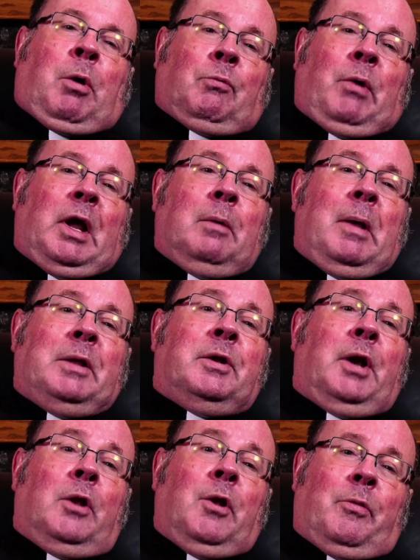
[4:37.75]
but
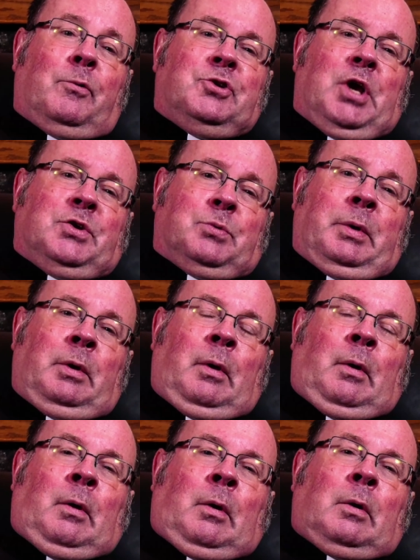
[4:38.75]
recommended another Jesuit,
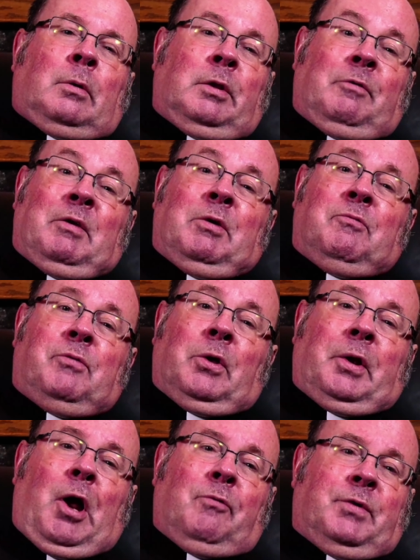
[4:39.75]
living in
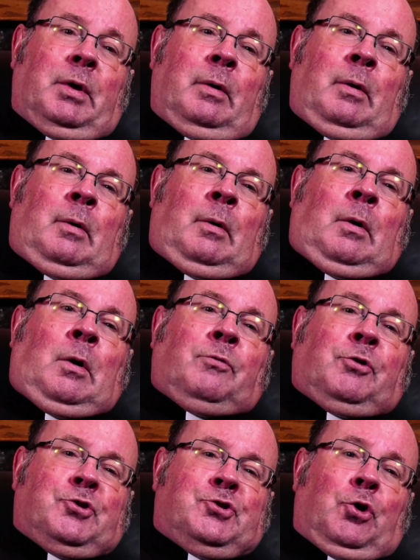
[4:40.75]
Philadelphia
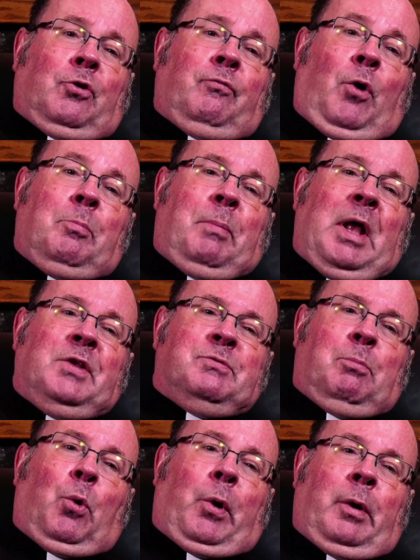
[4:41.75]
to serve on
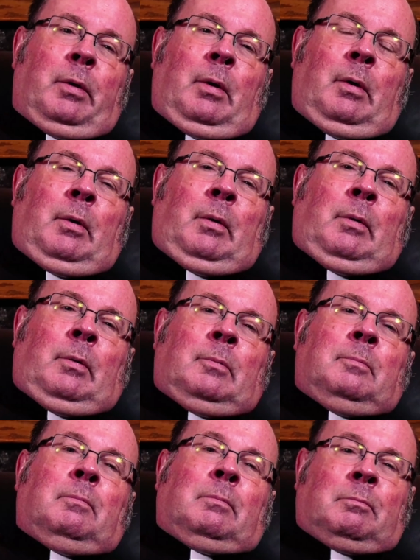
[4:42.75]
Penn's board.
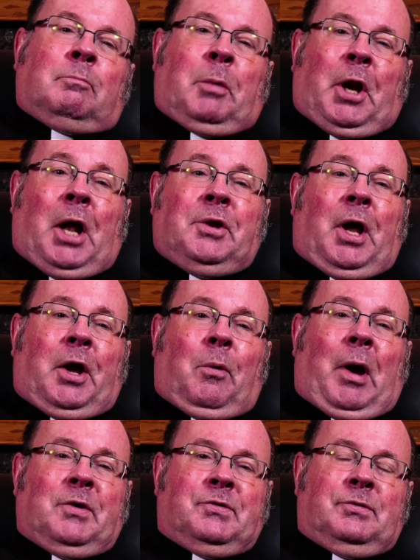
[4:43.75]
But I
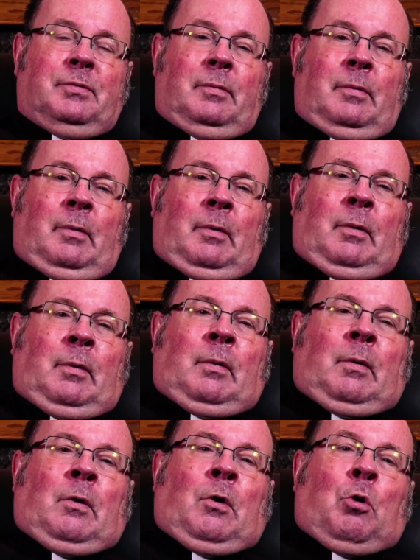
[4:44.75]
digress.
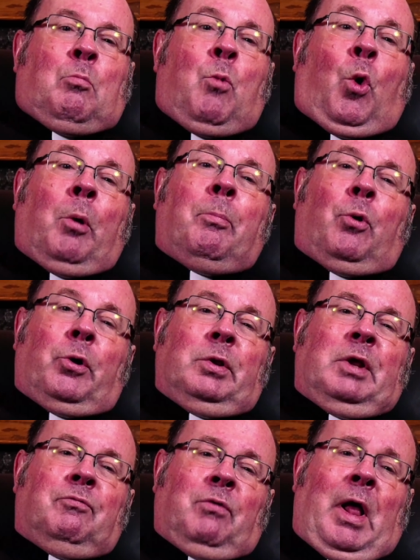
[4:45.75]
More
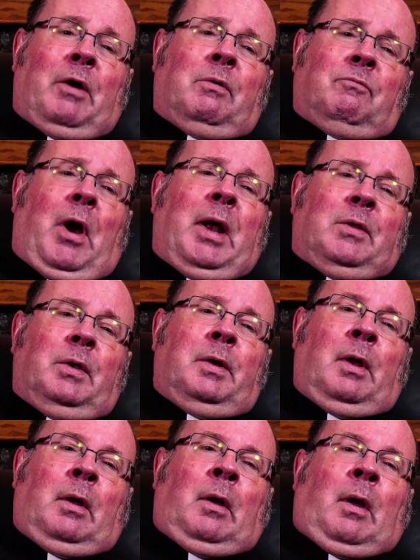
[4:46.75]
importantly,
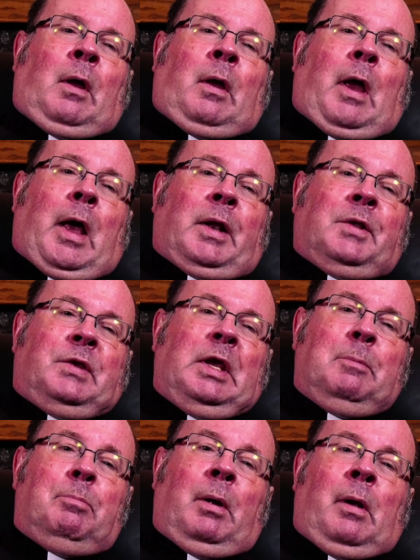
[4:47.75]
Franklin had a
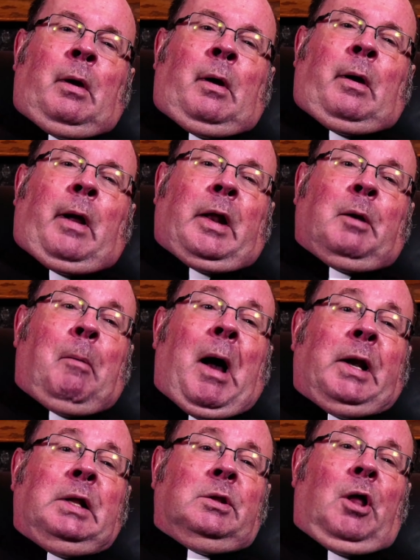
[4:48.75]
deep and
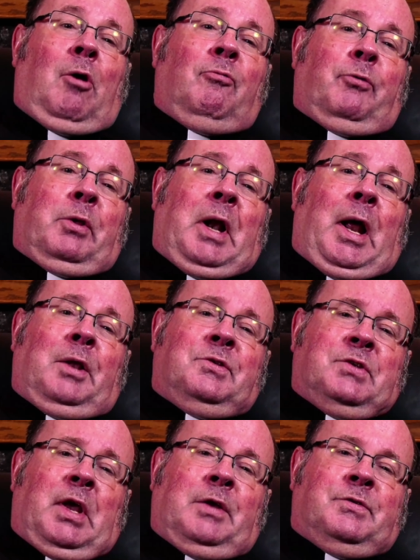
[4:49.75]
abiding love for the
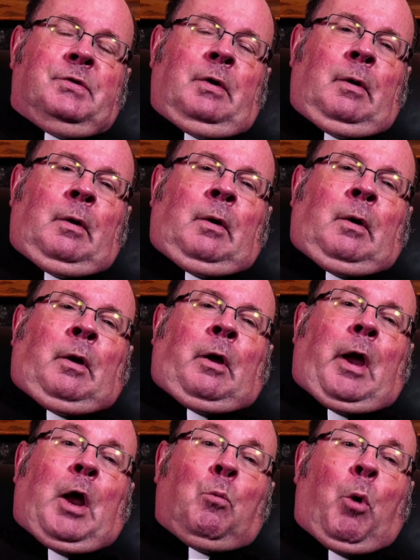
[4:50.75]
United States
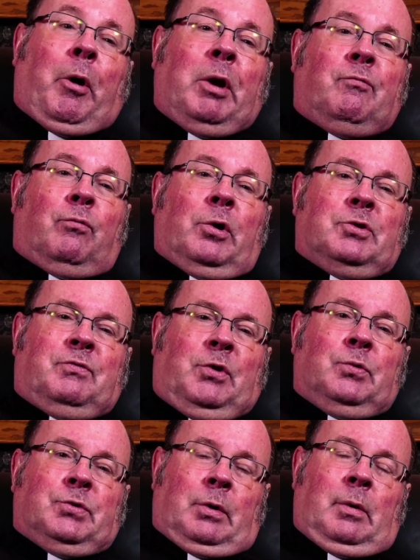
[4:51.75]
and worried for its
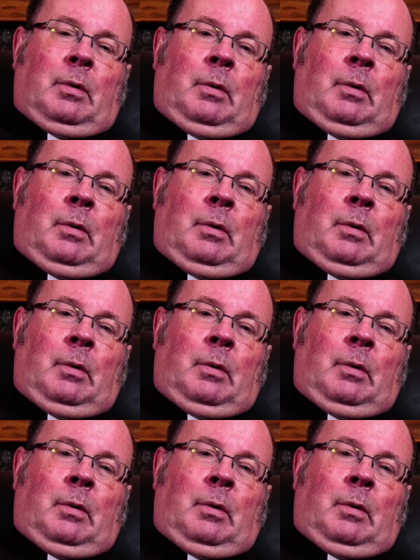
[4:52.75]
future.